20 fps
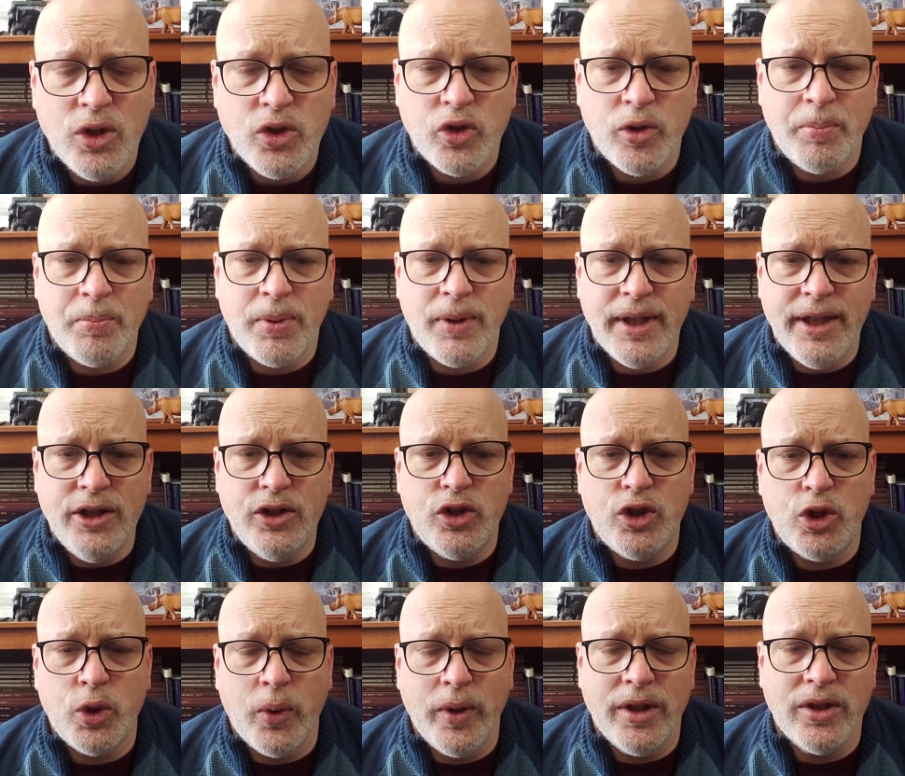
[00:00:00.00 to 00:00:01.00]
So
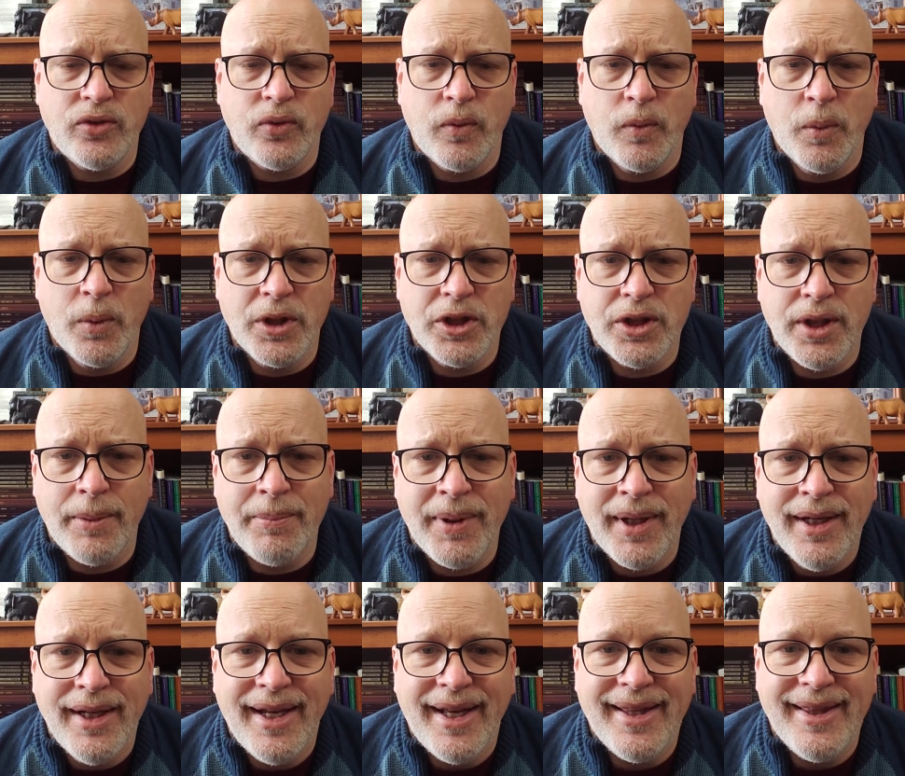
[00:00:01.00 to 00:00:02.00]
please join us for
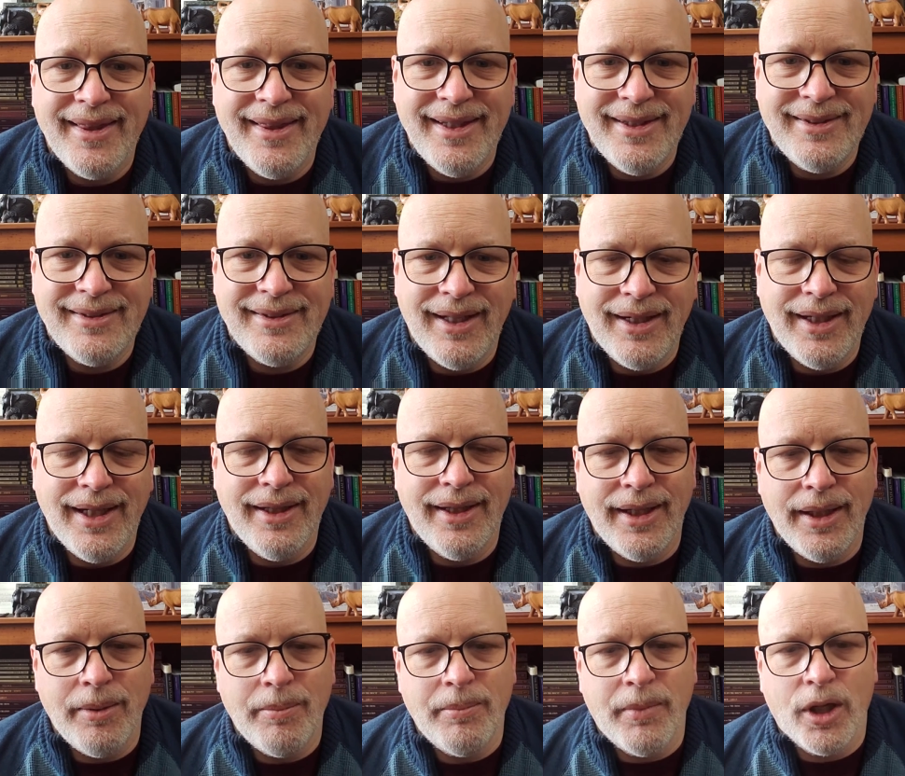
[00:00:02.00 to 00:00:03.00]
worship this Sunday.
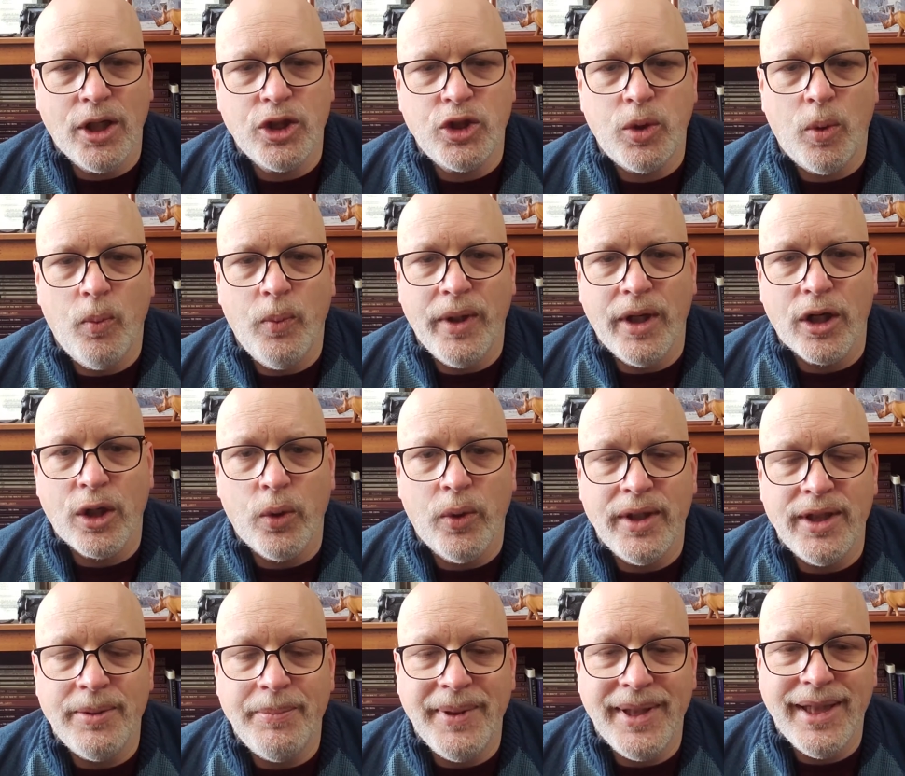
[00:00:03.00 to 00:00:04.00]
Then in March, we are
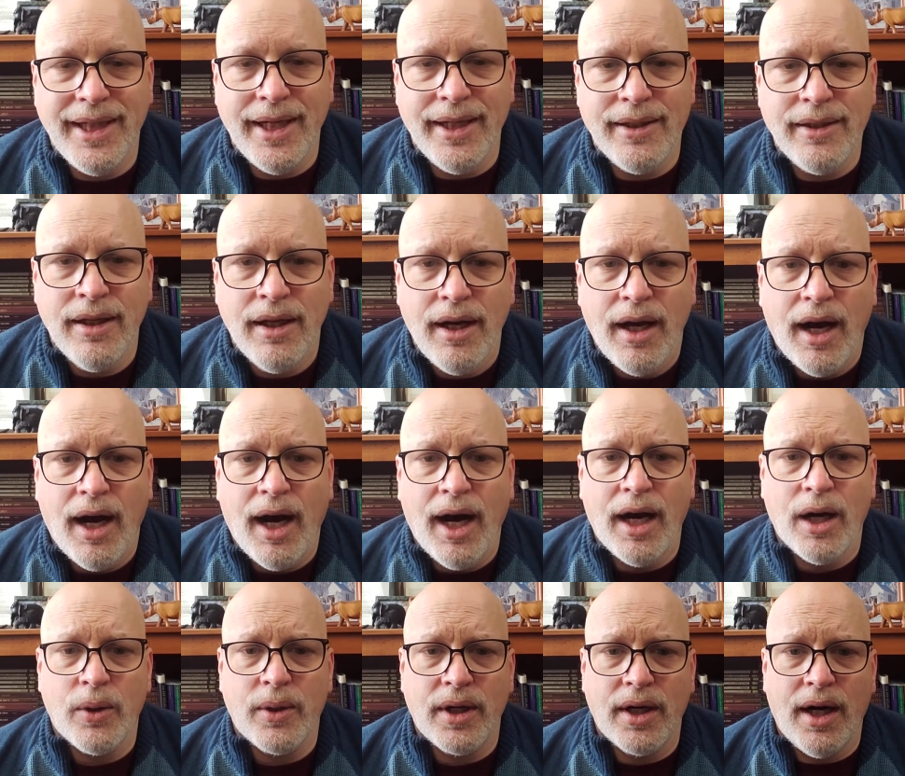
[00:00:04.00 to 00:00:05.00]
going to begin
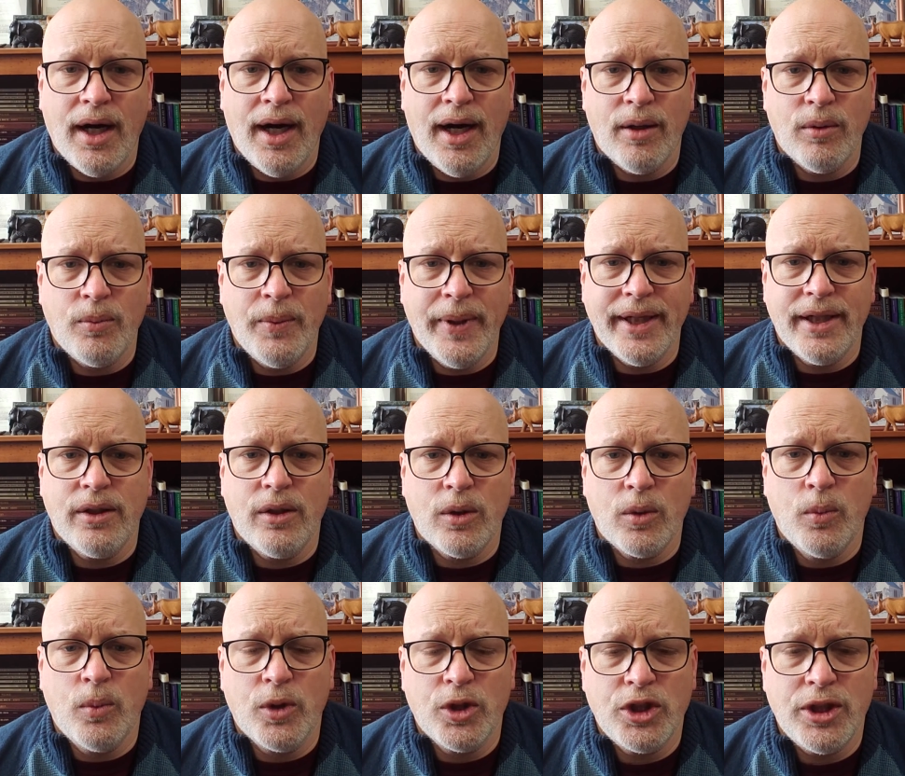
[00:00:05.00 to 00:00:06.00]
our
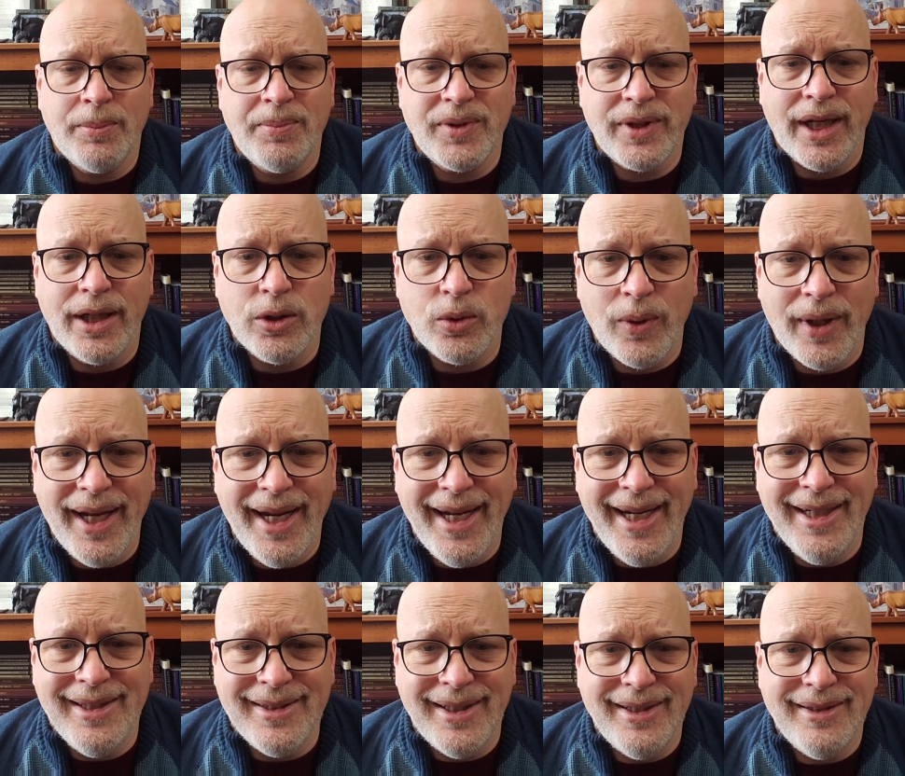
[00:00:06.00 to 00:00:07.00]
regular worship schedule,
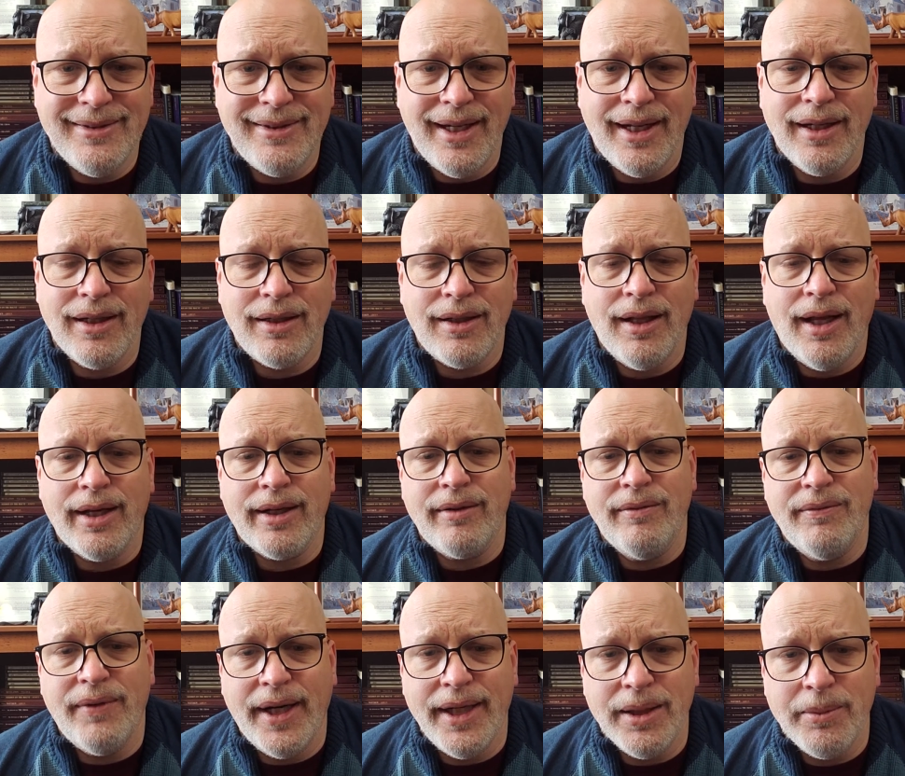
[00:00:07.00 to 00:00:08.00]
8 and 10 o'clock,
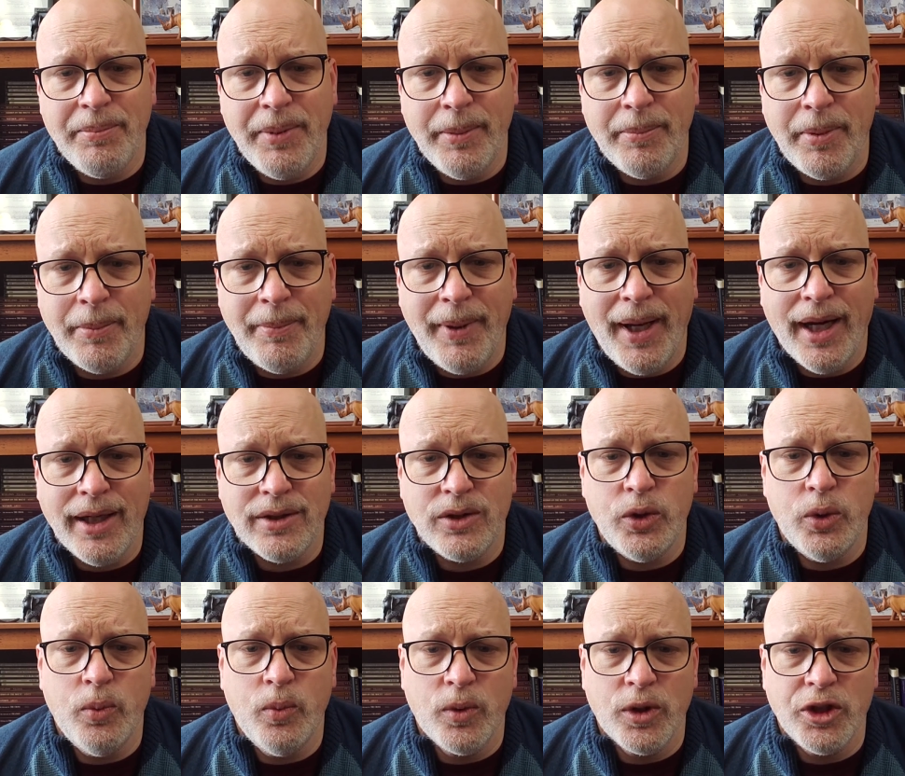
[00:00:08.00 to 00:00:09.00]
inviting people back
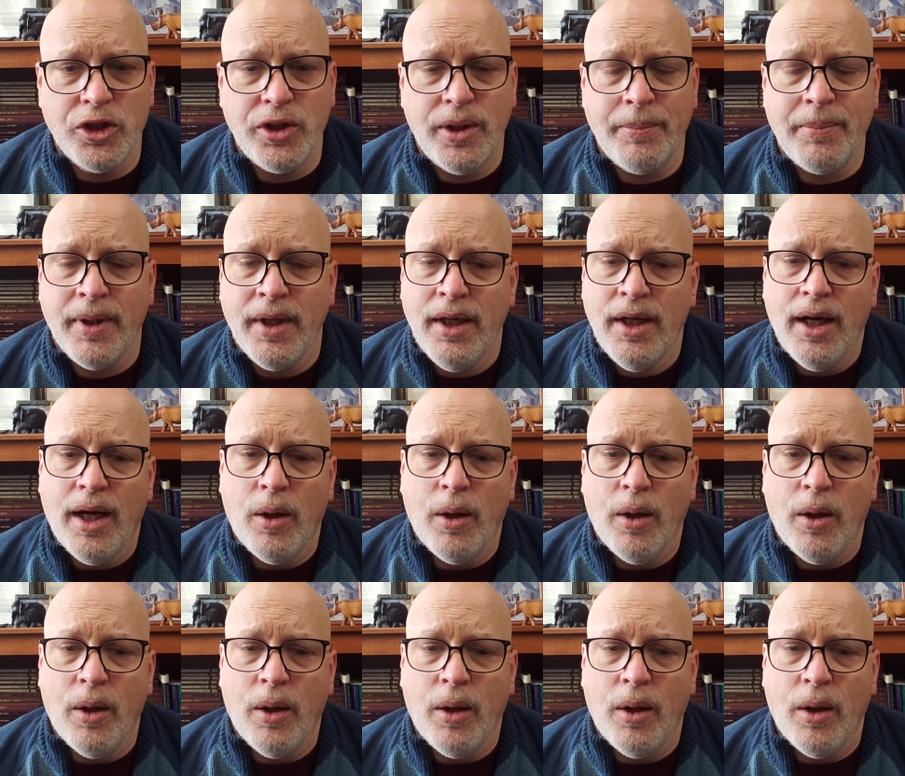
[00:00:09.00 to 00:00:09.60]
to worship.